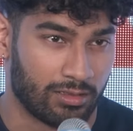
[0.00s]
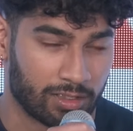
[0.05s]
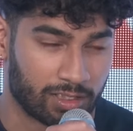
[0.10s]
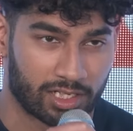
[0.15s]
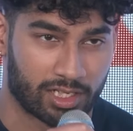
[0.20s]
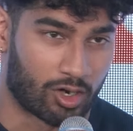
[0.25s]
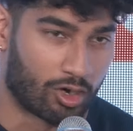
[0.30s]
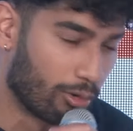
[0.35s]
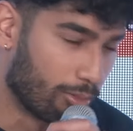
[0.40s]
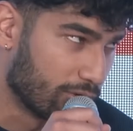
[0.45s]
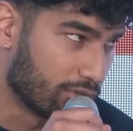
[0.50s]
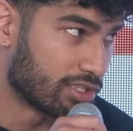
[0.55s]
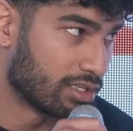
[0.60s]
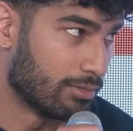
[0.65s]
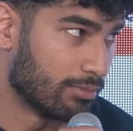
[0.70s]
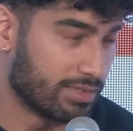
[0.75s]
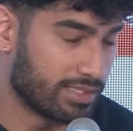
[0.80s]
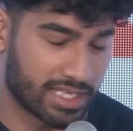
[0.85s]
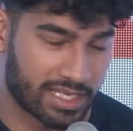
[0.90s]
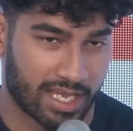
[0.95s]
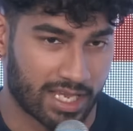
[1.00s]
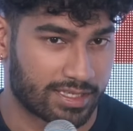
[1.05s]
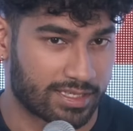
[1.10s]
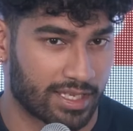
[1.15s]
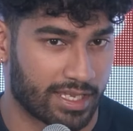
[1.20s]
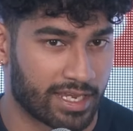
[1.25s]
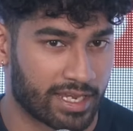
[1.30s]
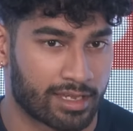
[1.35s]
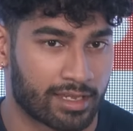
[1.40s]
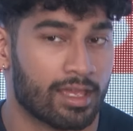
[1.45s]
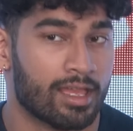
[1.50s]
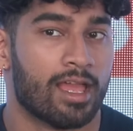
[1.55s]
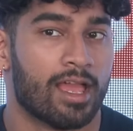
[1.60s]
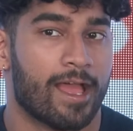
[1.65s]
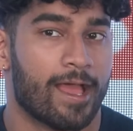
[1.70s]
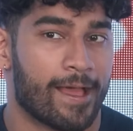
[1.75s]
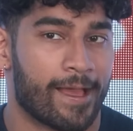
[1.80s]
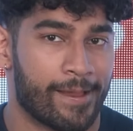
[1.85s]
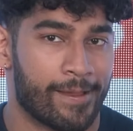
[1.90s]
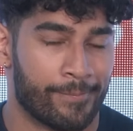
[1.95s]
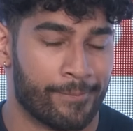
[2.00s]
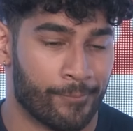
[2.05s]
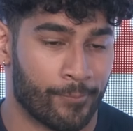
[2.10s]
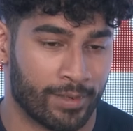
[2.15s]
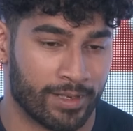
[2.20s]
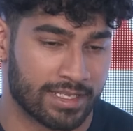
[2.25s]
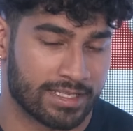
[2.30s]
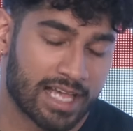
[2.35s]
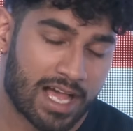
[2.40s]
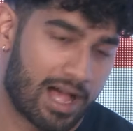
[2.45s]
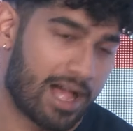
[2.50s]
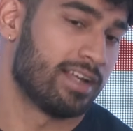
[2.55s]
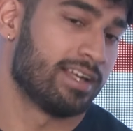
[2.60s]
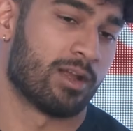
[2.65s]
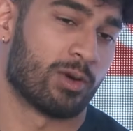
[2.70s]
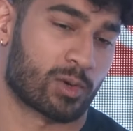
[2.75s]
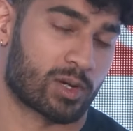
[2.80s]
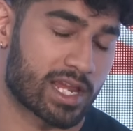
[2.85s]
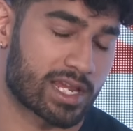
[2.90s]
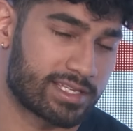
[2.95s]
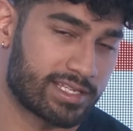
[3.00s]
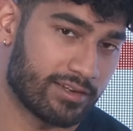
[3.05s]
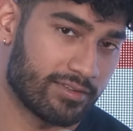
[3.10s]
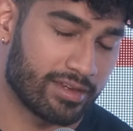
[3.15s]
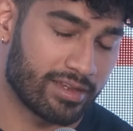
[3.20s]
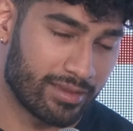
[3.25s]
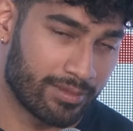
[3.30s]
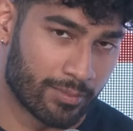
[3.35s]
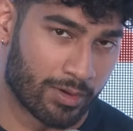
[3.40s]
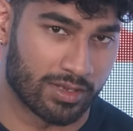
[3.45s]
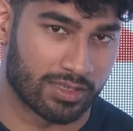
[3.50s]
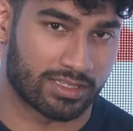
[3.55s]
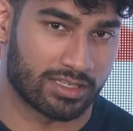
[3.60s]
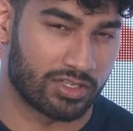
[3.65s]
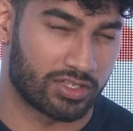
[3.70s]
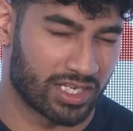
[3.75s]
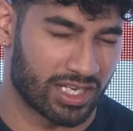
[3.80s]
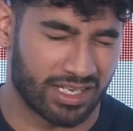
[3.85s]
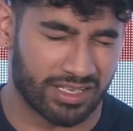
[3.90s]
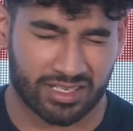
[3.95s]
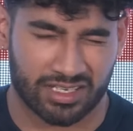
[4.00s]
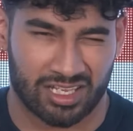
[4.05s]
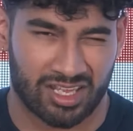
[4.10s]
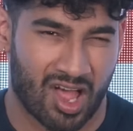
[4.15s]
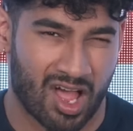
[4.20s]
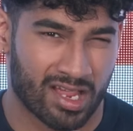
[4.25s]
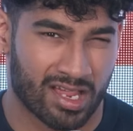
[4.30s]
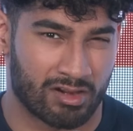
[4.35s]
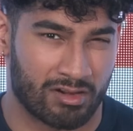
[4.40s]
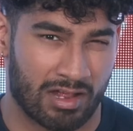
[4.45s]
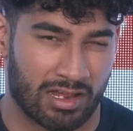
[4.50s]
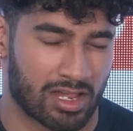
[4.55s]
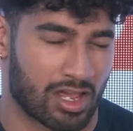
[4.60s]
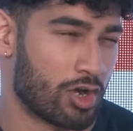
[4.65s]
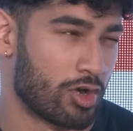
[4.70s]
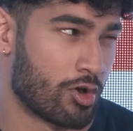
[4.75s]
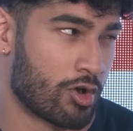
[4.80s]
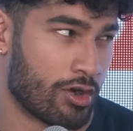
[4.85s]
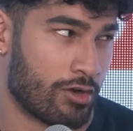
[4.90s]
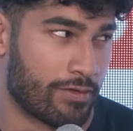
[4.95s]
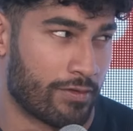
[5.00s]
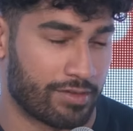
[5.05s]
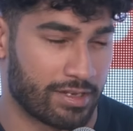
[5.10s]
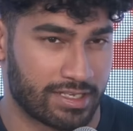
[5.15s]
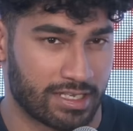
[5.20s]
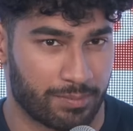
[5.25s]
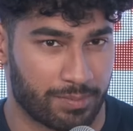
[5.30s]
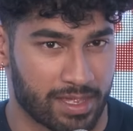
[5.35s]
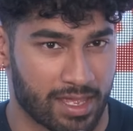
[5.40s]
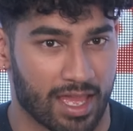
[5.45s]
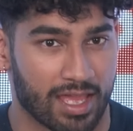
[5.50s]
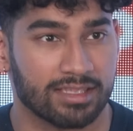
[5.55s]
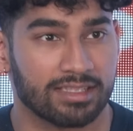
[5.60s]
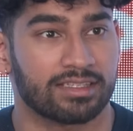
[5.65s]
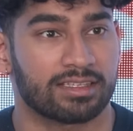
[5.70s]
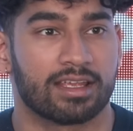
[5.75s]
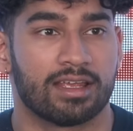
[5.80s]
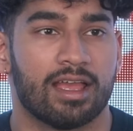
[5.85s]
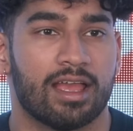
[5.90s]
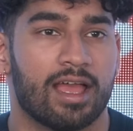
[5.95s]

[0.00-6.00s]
You can Arbitrum, ZK Sync. When there's high network activity, most of the chains clock around 100, 150 TPS.